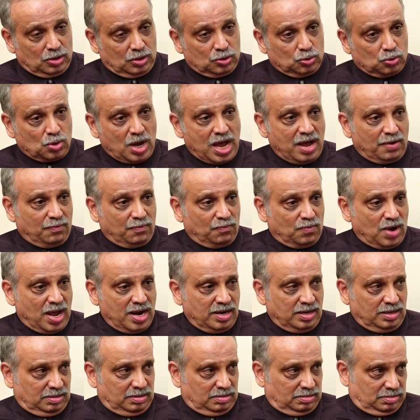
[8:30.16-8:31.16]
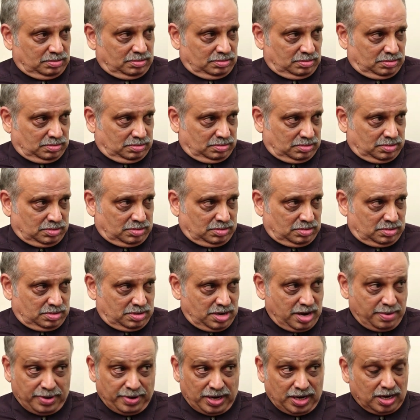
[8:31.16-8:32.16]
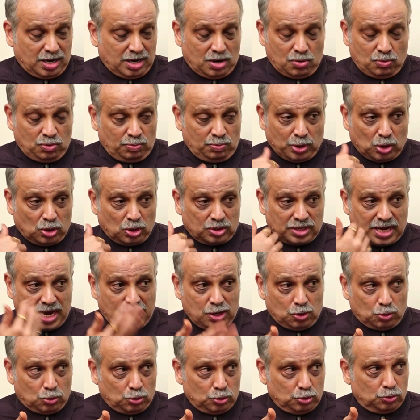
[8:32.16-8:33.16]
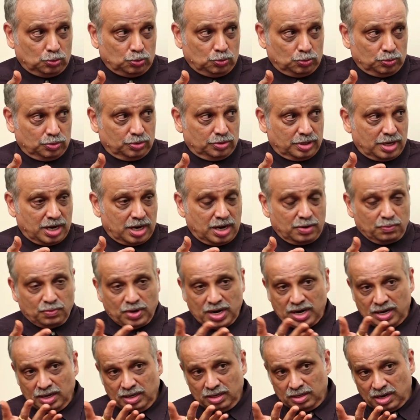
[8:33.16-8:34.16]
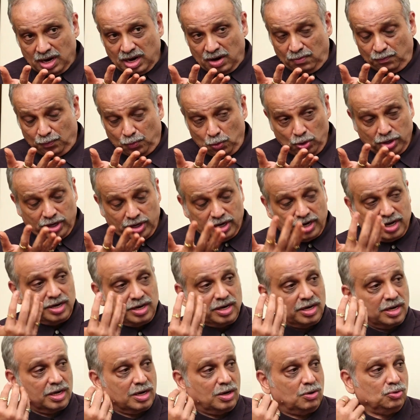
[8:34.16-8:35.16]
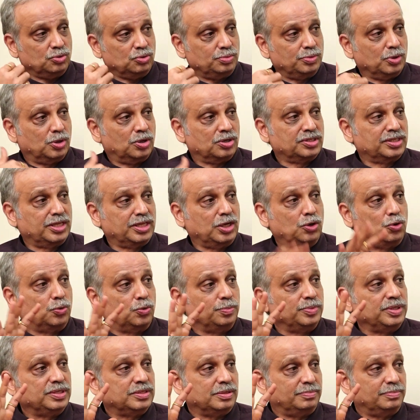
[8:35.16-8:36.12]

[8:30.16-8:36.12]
So, I have one debit account because I owe you and one and four credit accounts because they owe me